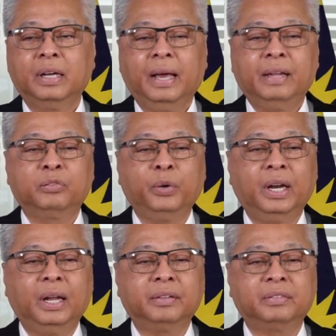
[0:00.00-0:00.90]
as
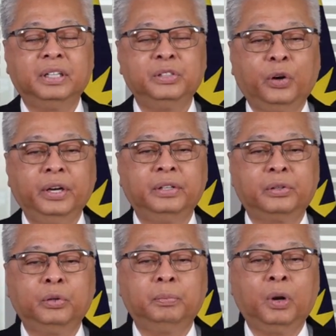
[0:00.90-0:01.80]
well as the joint
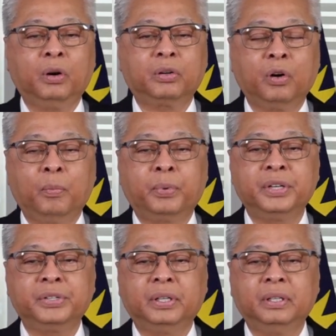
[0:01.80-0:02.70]
roadblock
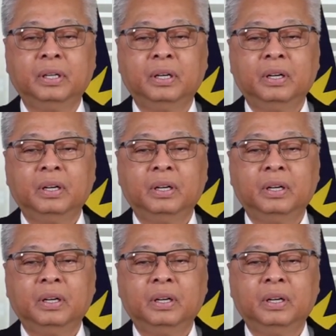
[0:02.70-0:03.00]
operation